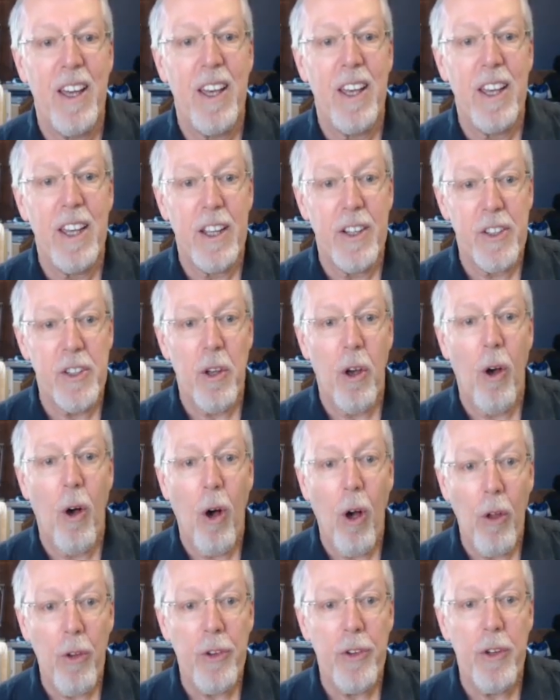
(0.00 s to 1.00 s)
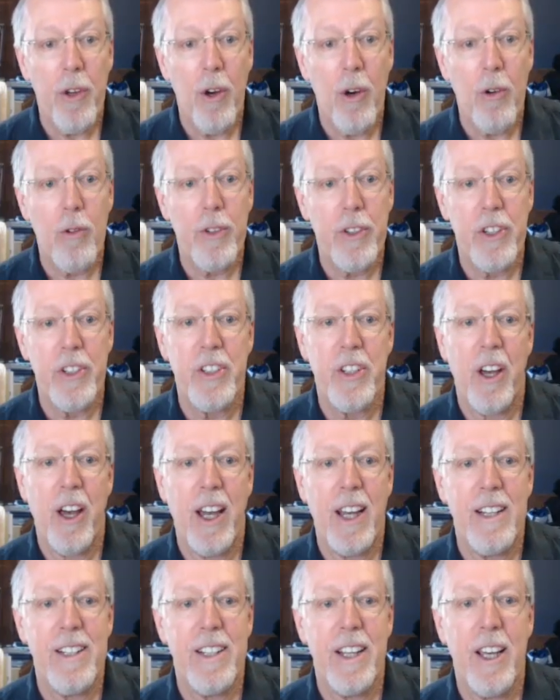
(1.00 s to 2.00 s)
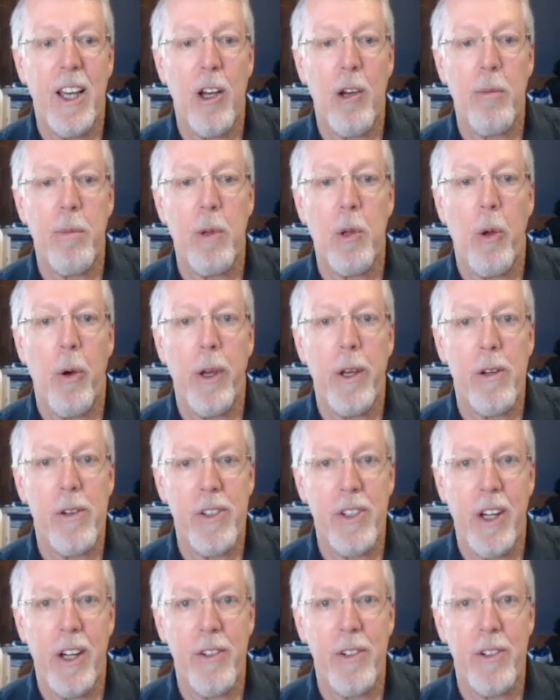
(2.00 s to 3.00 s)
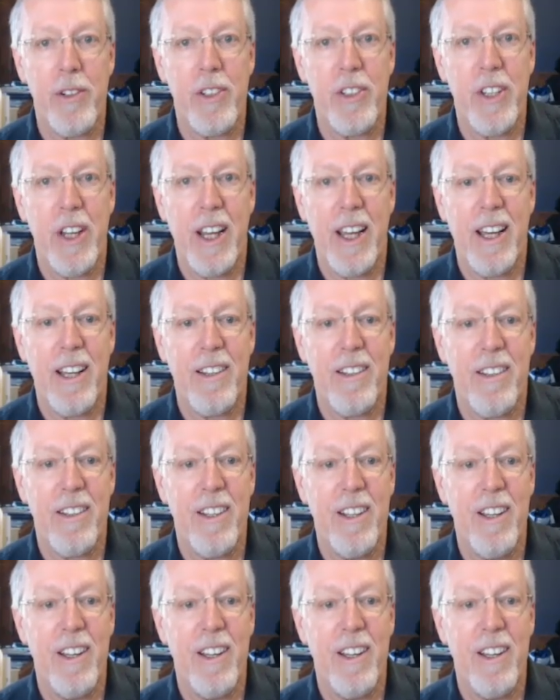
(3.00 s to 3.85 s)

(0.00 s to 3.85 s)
It's also designed to help lawyers understand